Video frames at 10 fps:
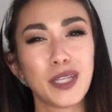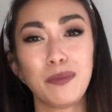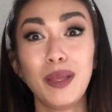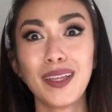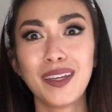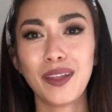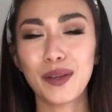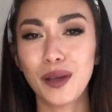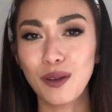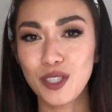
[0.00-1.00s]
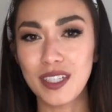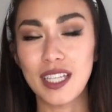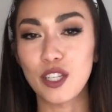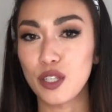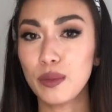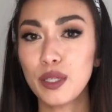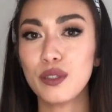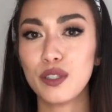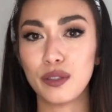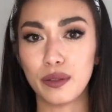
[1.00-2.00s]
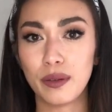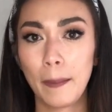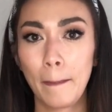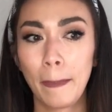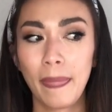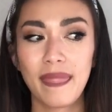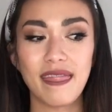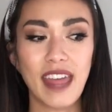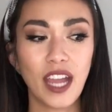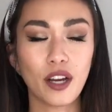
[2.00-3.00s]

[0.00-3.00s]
million other coaches that do what you do, they are